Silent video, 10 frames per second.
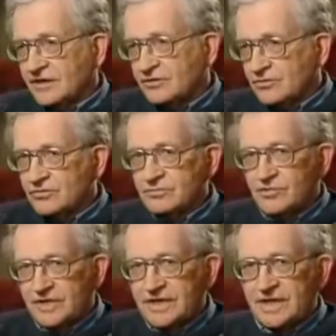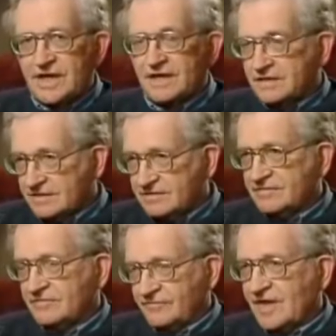uh, who pointed
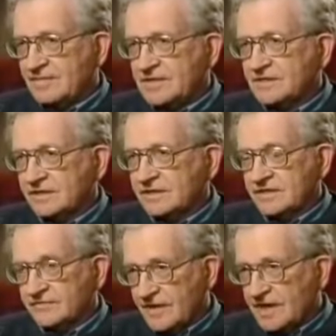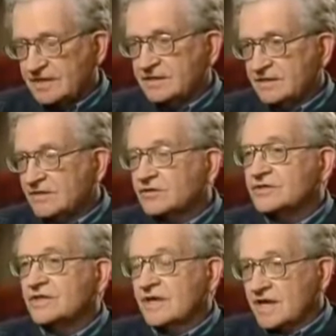out famously, defined the
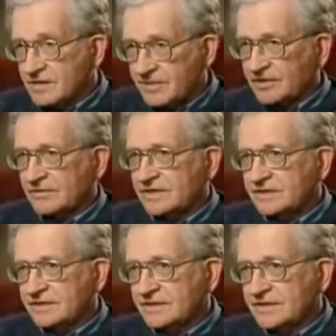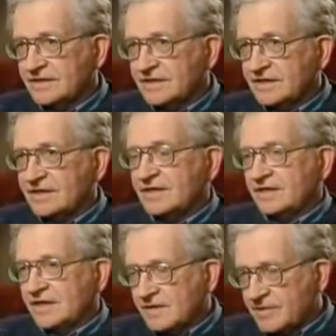notion hypocrite.
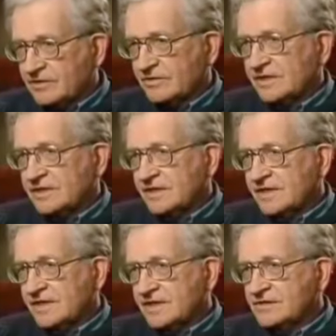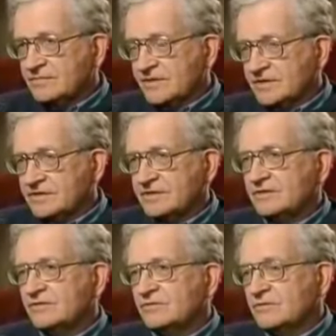Uh, a hypocrite is a
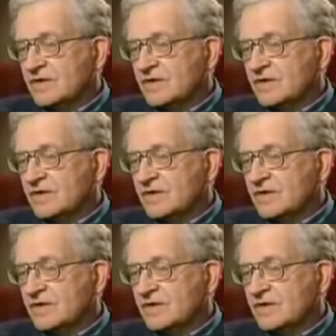person